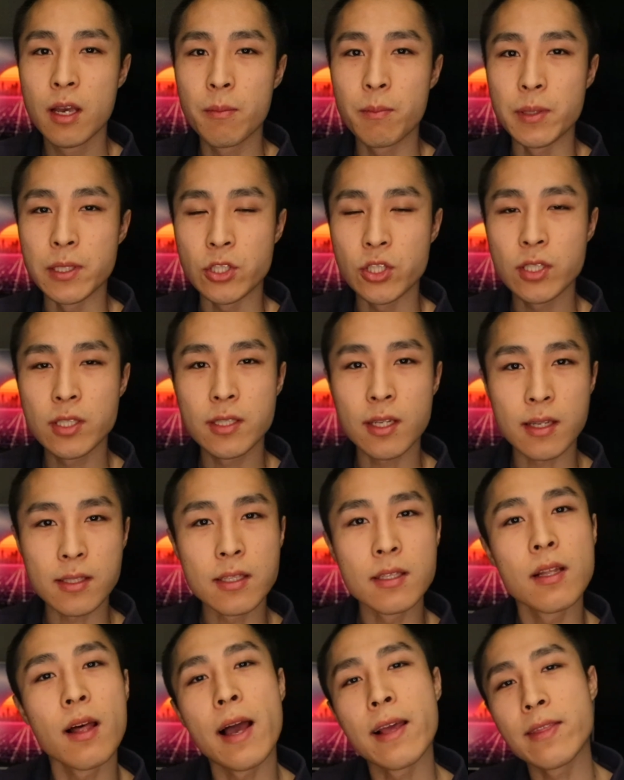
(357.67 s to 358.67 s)
but just
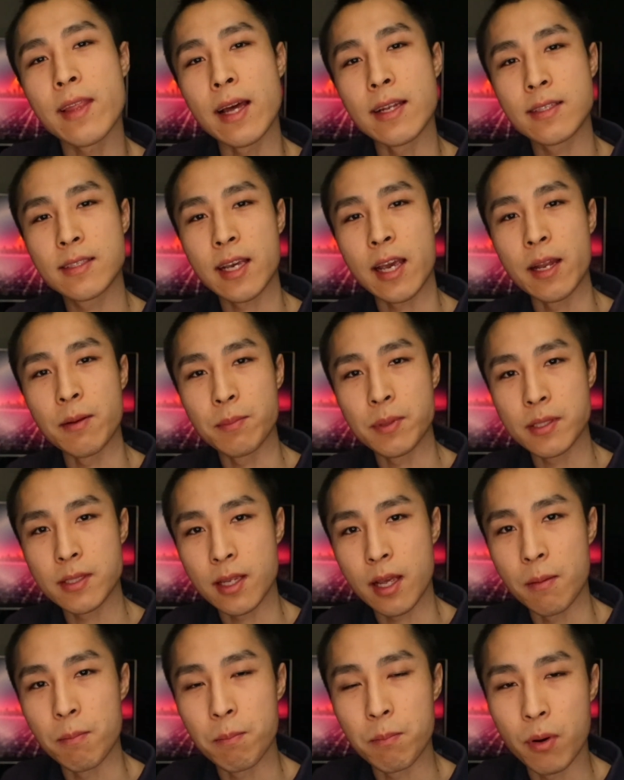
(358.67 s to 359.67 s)
doesn't like that
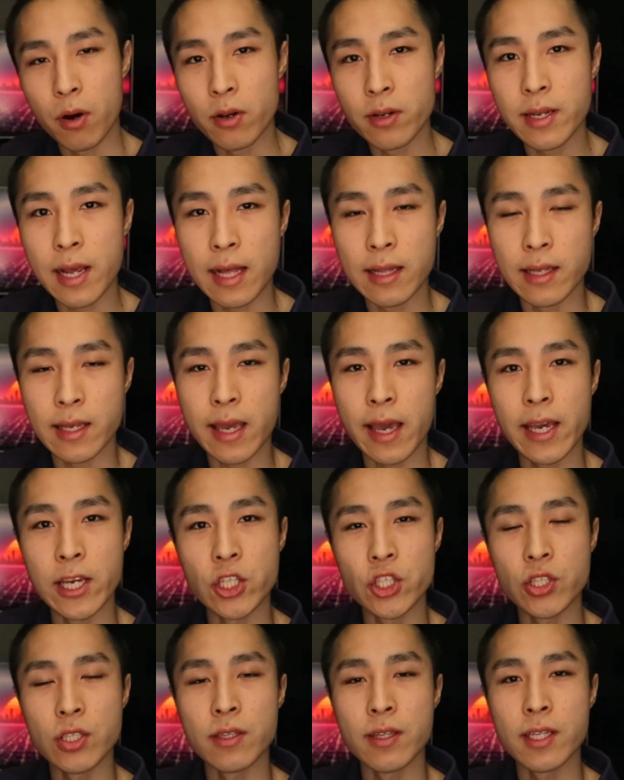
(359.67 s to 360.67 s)
10% bond
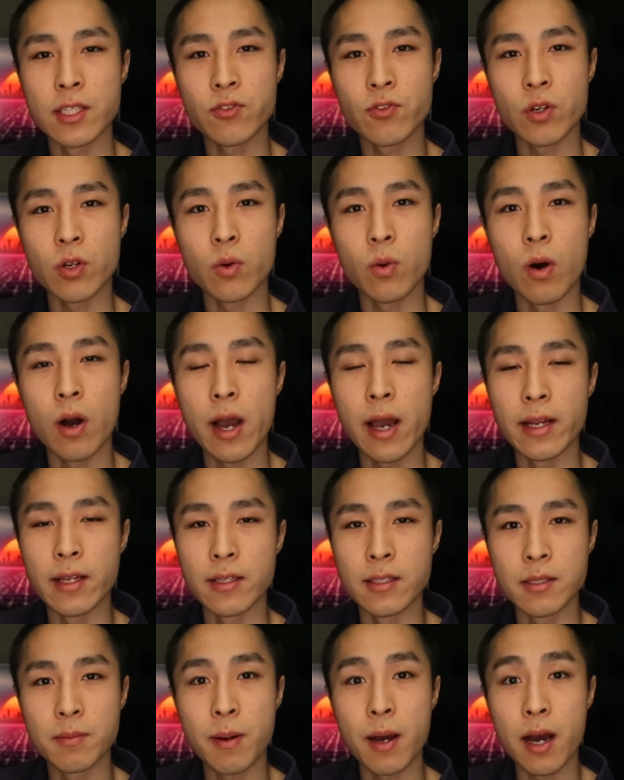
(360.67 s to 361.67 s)
allocation that's required
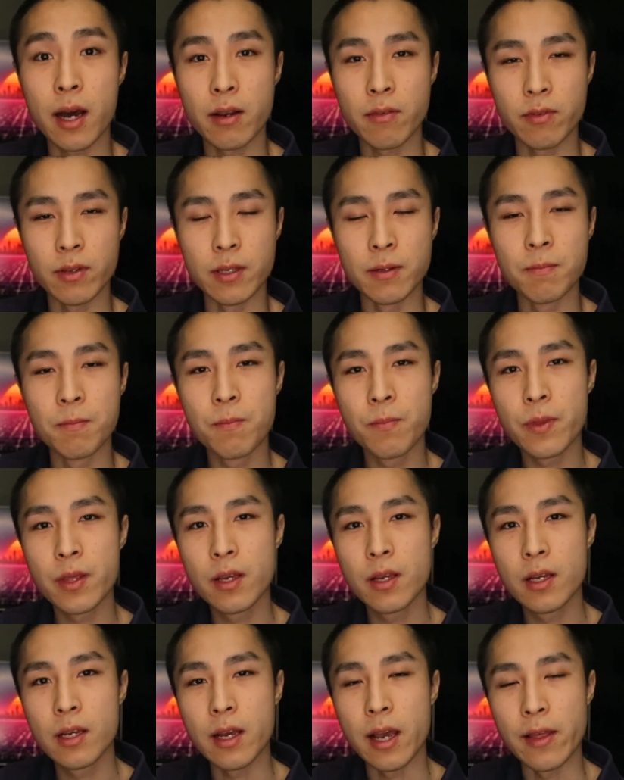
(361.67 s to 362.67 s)
as part of it.
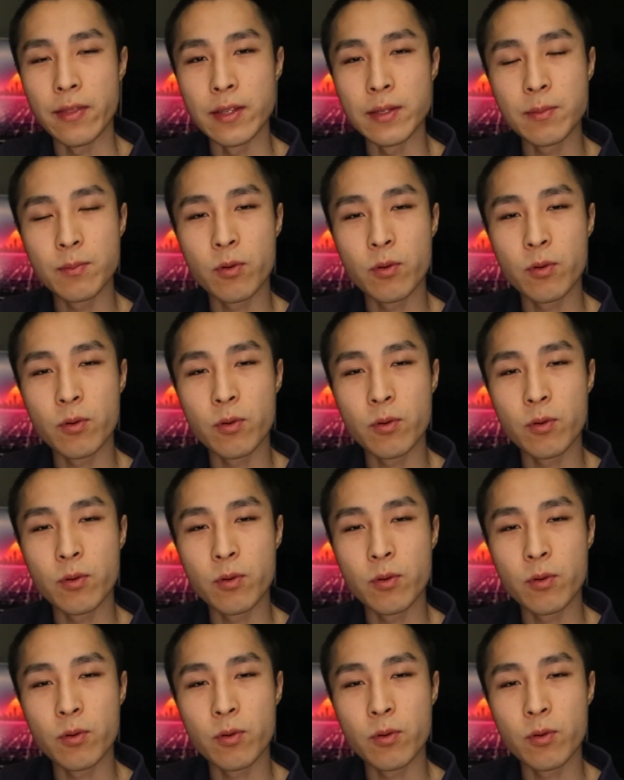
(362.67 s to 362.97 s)
And it